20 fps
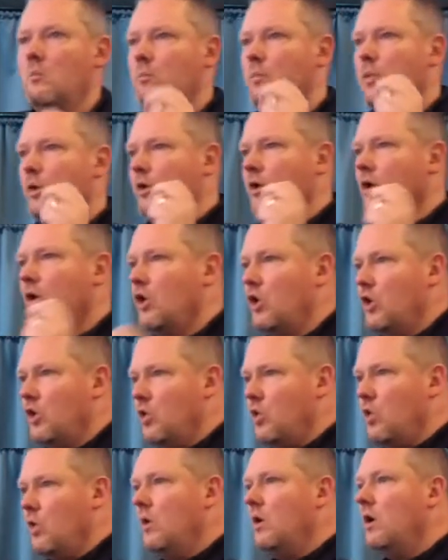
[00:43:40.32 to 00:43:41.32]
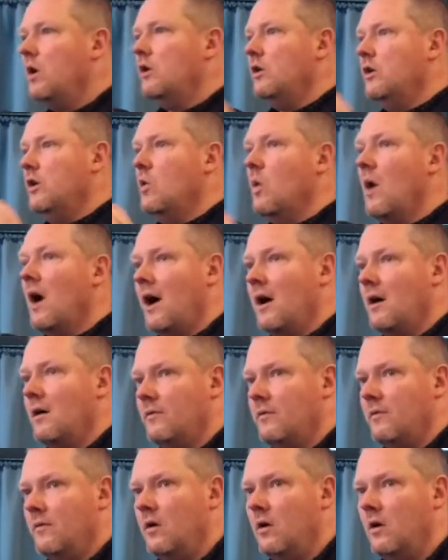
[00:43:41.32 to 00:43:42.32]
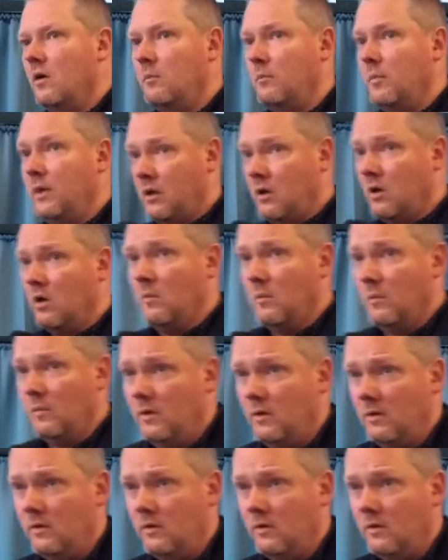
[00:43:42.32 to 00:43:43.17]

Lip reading: but who you have become.